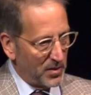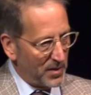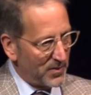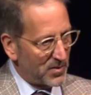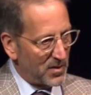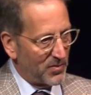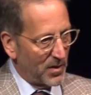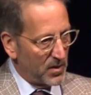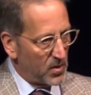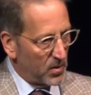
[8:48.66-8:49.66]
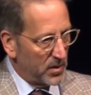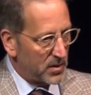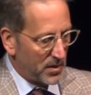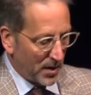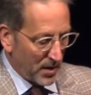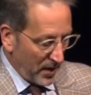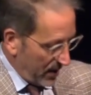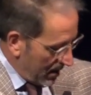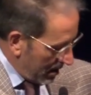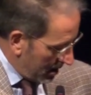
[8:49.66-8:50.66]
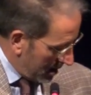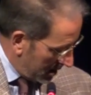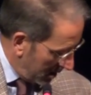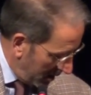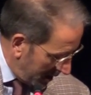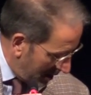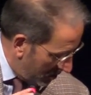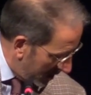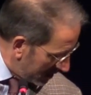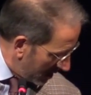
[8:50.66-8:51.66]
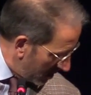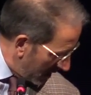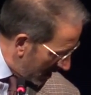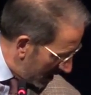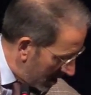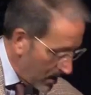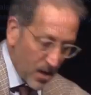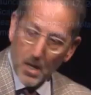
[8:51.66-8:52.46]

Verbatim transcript: it gives us a very holistic uh, look at what's going on.